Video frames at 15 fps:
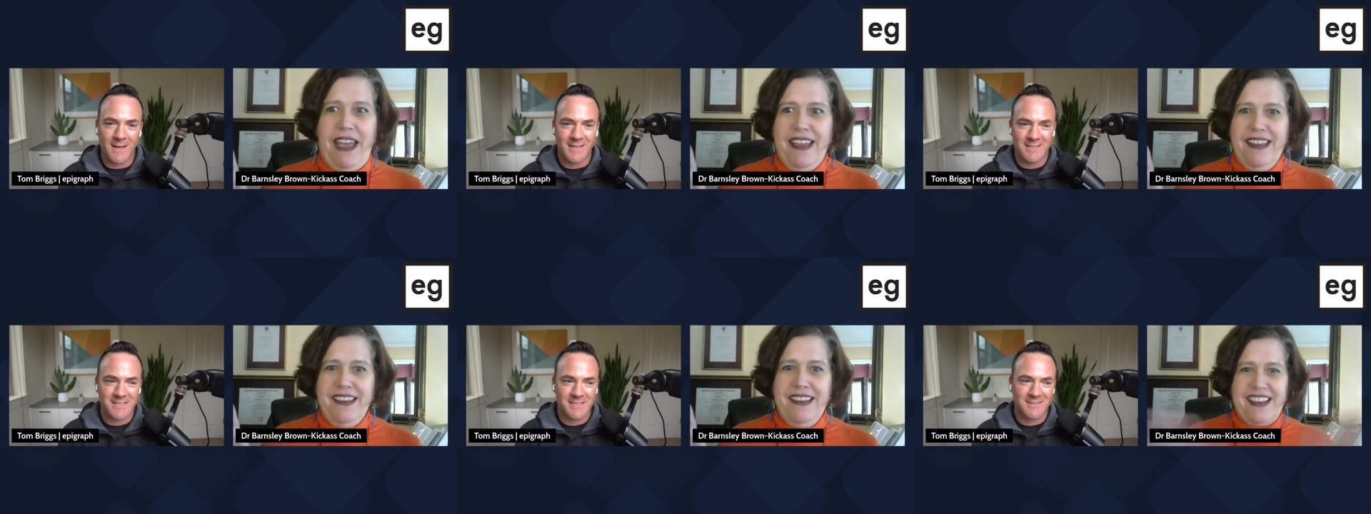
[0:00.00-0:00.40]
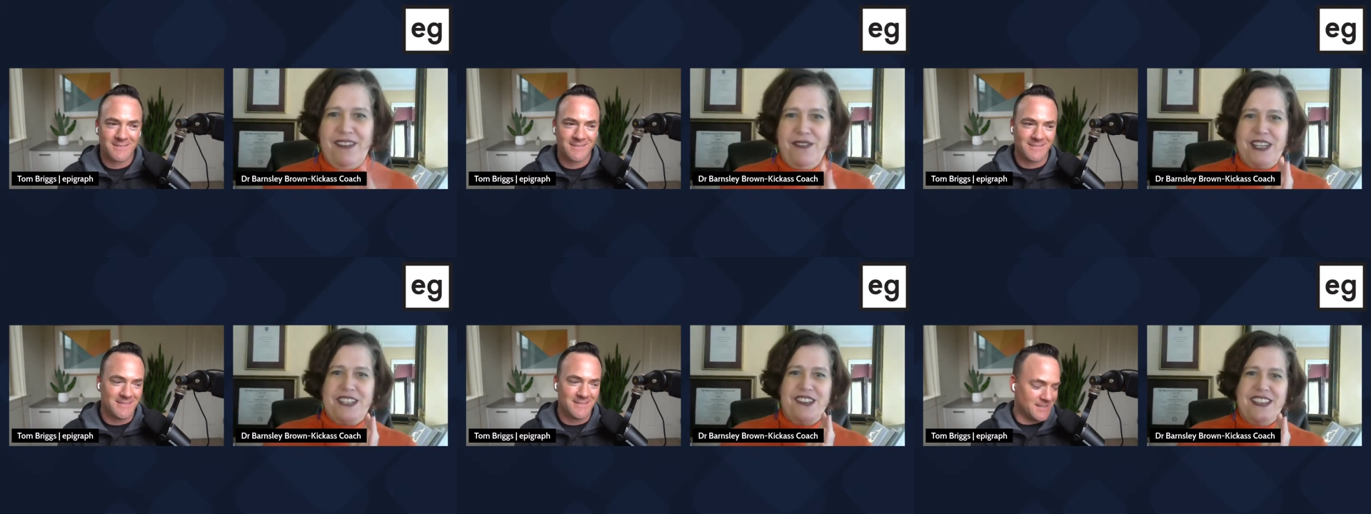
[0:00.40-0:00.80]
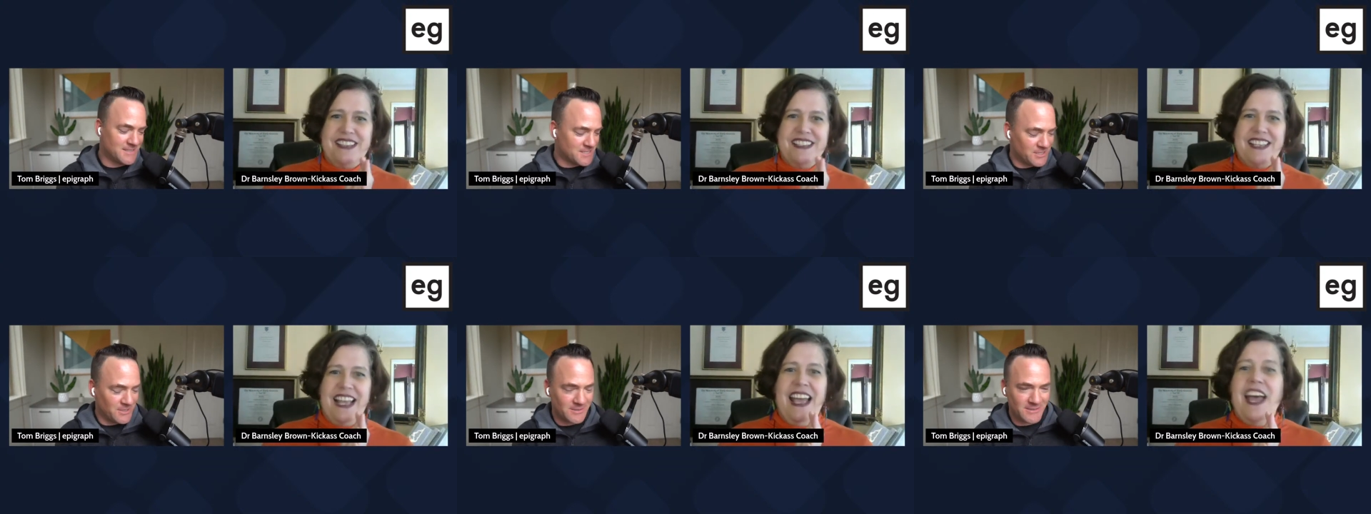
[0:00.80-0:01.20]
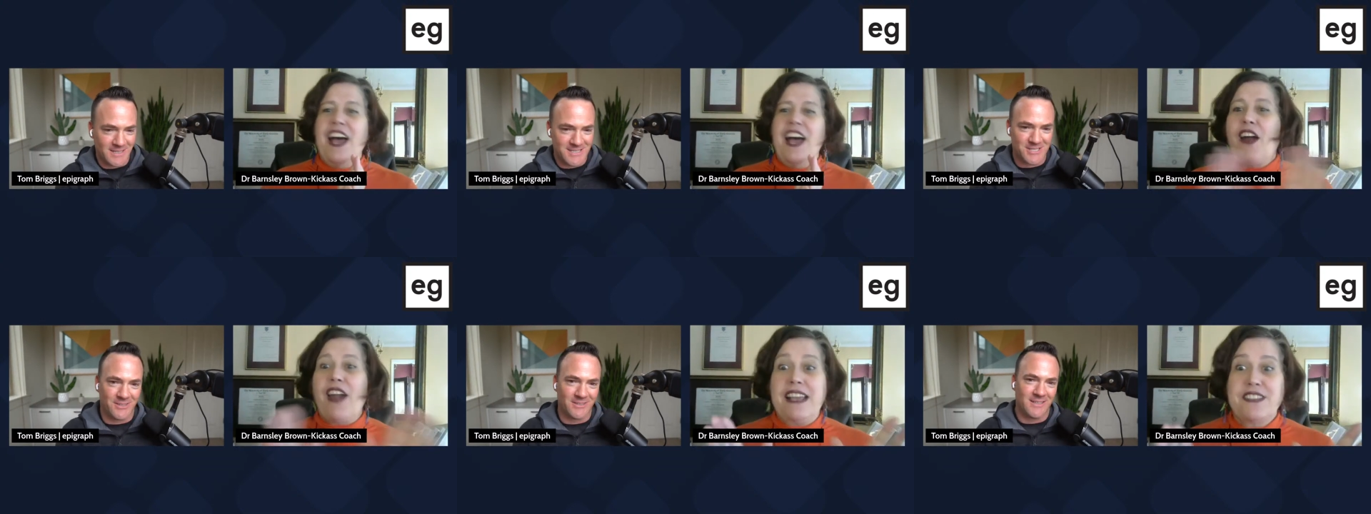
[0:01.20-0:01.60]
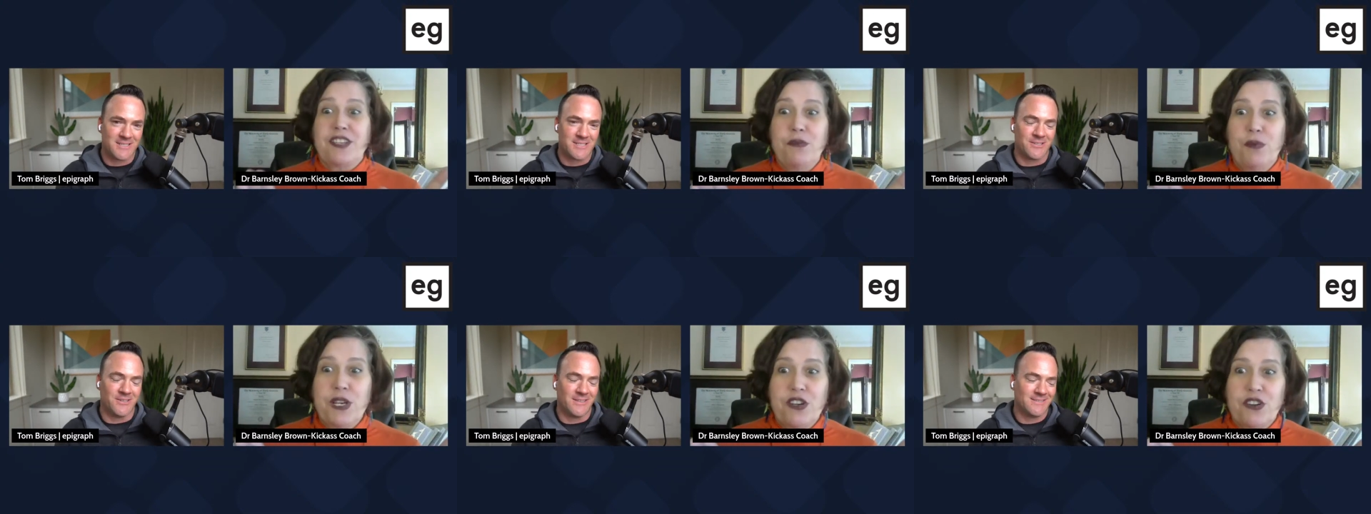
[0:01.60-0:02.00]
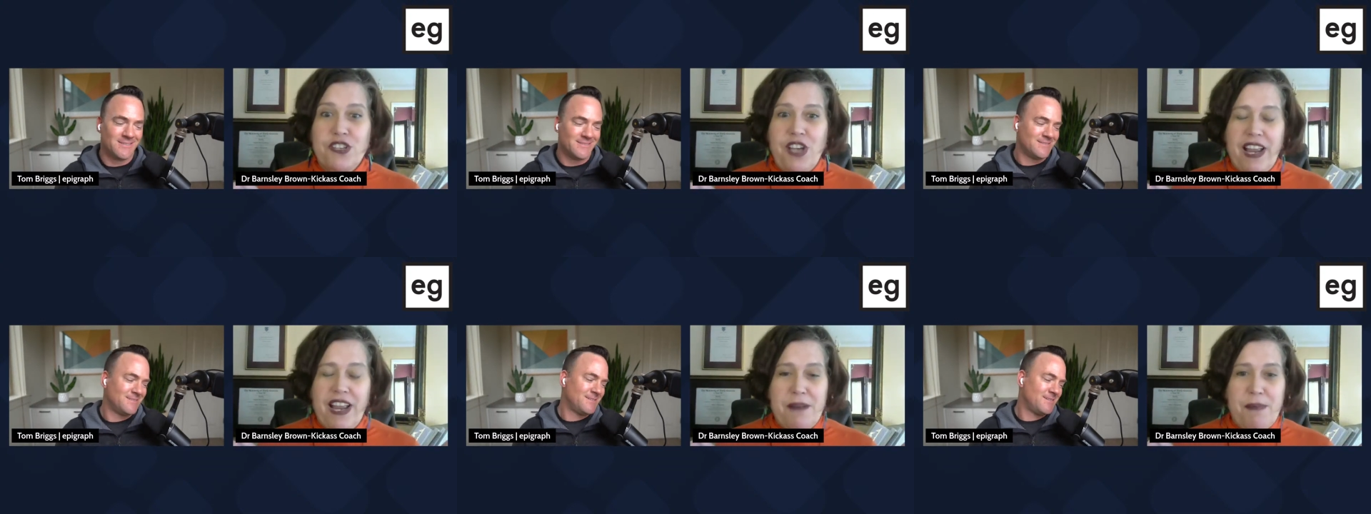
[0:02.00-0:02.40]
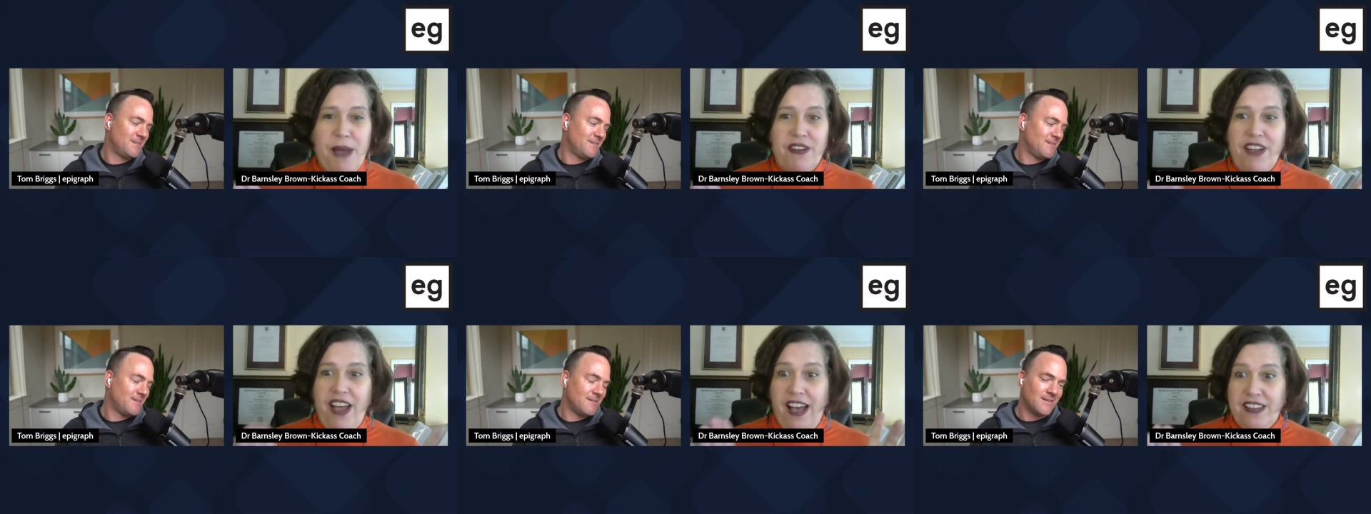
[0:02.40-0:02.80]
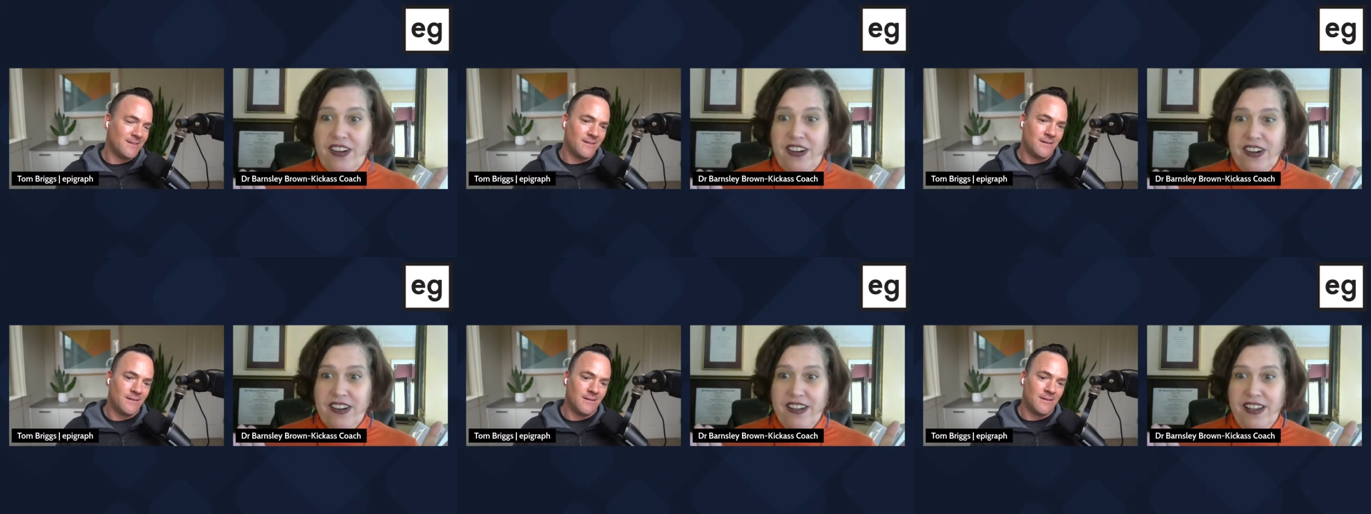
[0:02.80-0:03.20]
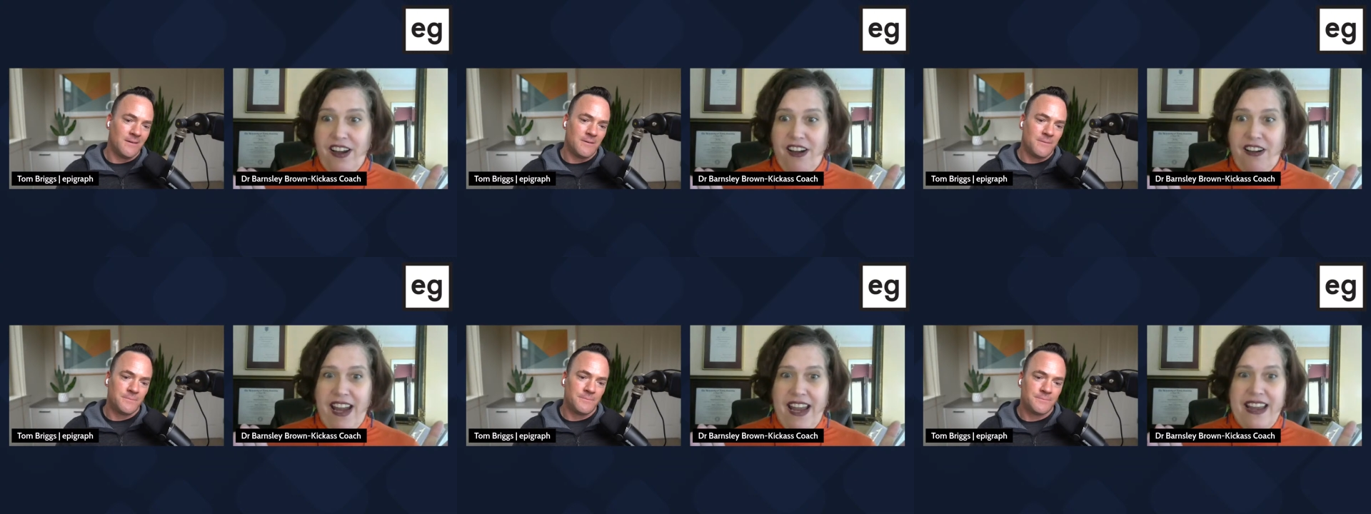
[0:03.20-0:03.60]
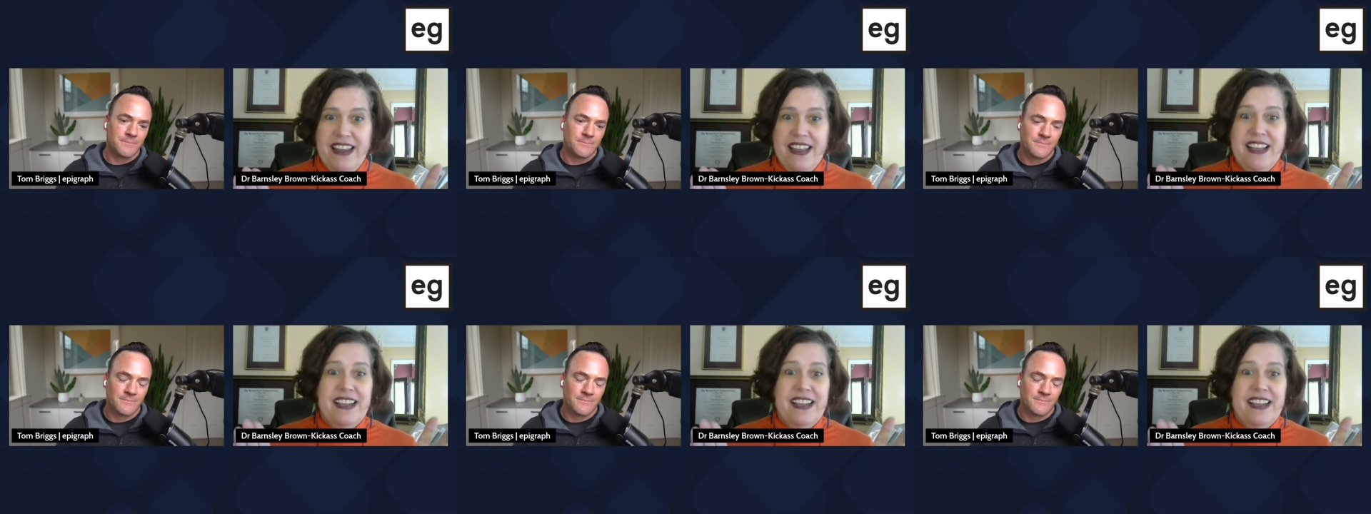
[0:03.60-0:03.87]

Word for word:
Speaker 1: That's, can we do this? Let's do it. Let's It. So when it. you're talking about color, all right.